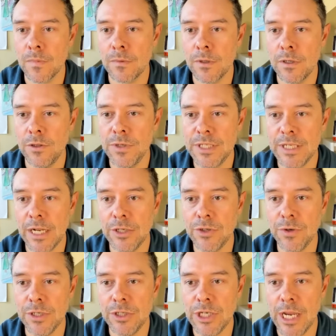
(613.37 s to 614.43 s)
Louis said, I
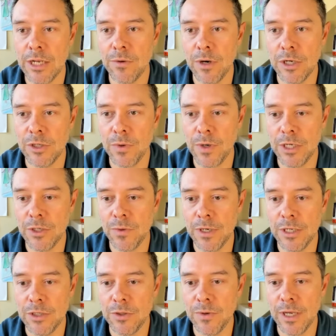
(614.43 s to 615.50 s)
joined January
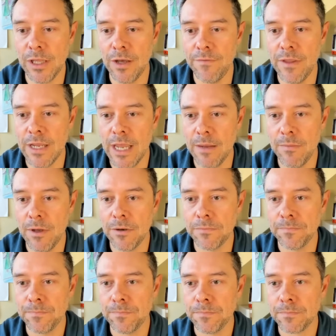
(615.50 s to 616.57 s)
2022. I love the game though.
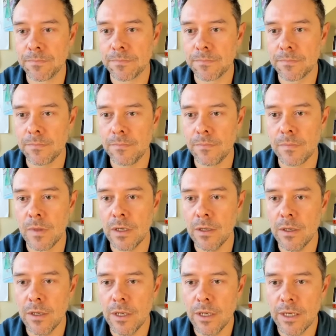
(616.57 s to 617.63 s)

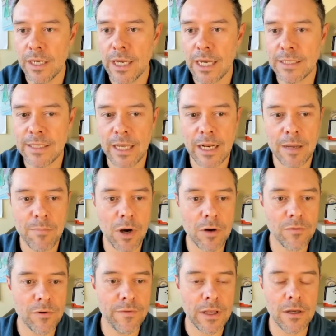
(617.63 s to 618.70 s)
Kai said, I bought
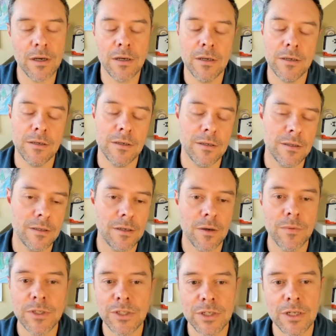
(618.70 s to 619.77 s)
Revel. Are
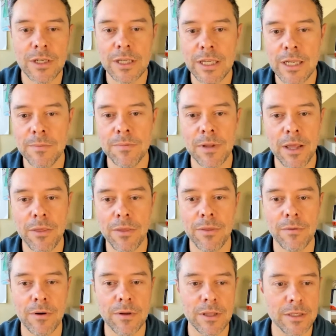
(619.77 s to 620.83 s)
we just going to keep like
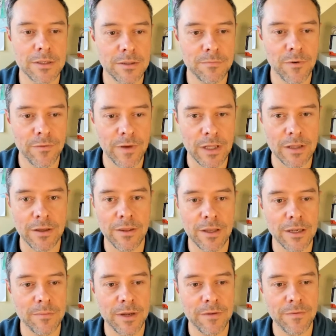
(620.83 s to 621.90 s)
throwing this Ravella thing in
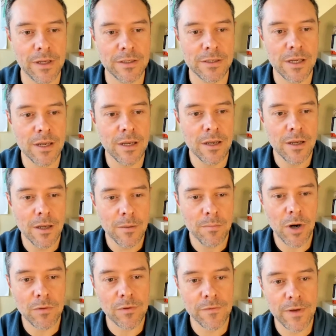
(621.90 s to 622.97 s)
my face?
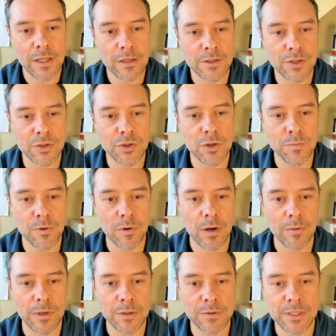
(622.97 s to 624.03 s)
Bought Ravella as a super rare
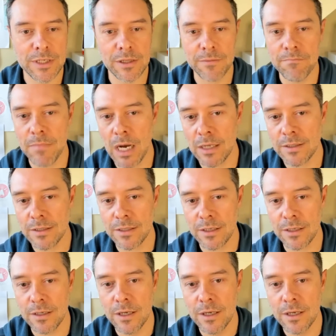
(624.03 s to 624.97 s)
when he was still at Monza